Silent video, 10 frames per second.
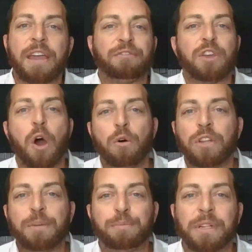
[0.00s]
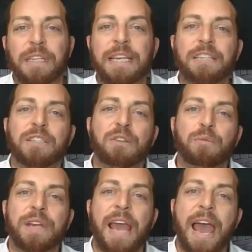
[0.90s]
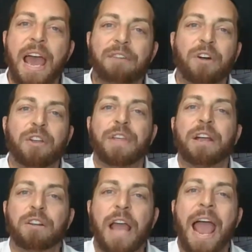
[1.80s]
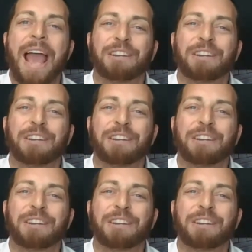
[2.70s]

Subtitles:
If the only police that we have are there to